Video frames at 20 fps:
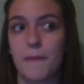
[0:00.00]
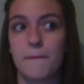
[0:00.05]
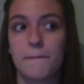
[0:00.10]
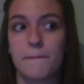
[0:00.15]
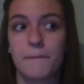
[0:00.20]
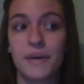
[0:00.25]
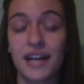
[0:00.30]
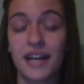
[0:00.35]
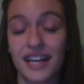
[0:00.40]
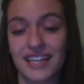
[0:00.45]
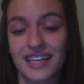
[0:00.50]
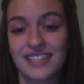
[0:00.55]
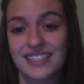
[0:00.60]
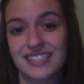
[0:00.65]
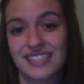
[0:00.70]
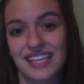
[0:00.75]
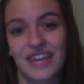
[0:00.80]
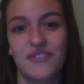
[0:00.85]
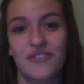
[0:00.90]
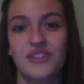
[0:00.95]

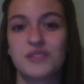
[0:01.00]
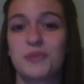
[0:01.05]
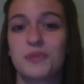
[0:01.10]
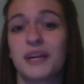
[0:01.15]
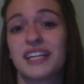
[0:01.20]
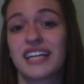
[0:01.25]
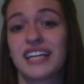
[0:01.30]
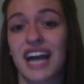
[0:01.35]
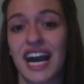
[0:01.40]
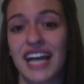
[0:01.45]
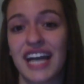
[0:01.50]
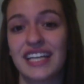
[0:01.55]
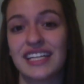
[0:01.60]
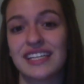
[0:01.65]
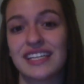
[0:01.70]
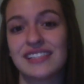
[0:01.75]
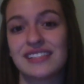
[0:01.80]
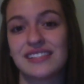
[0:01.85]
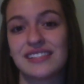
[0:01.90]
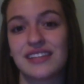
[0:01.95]
But if you spread
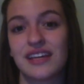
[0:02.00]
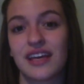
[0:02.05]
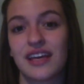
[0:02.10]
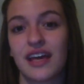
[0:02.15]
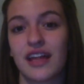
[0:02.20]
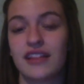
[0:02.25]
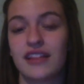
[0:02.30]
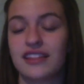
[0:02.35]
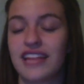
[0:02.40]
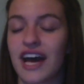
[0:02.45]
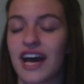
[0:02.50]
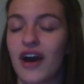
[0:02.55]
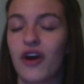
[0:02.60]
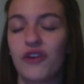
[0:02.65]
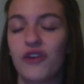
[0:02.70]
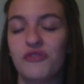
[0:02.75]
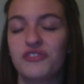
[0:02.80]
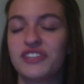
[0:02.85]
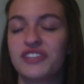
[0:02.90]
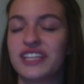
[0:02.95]
kindness, that
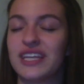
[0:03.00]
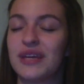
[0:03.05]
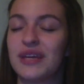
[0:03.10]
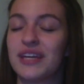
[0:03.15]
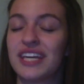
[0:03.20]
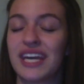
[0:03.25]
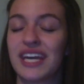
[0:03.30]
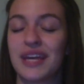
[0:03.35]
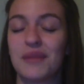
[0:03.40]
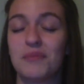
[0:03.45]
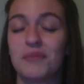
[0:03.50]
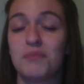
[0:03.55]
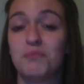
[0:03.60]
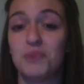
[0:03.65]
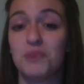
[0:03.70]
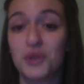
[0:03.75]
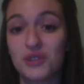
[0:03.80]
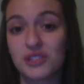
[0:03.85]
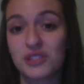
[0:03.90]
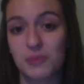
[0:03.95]
hopefully can boost